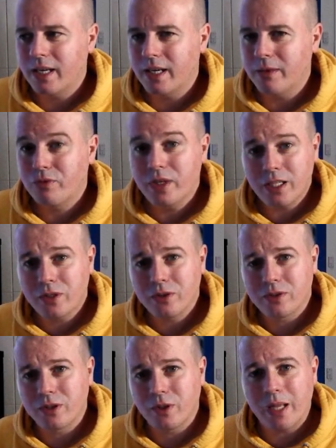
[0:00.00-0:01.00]
Really
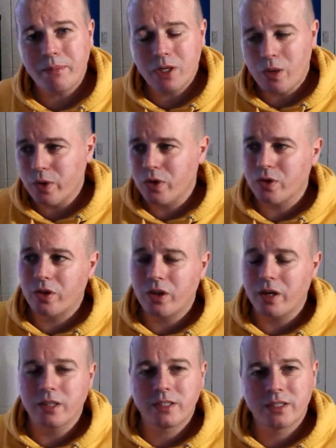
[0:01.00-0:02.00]
good, though. Let me know your
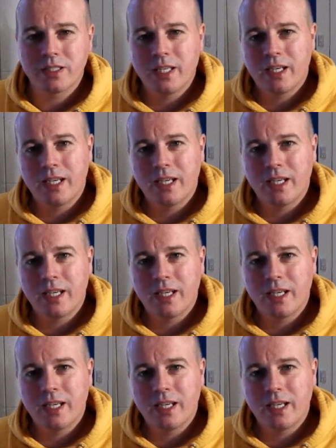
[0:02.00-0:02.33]
thoughts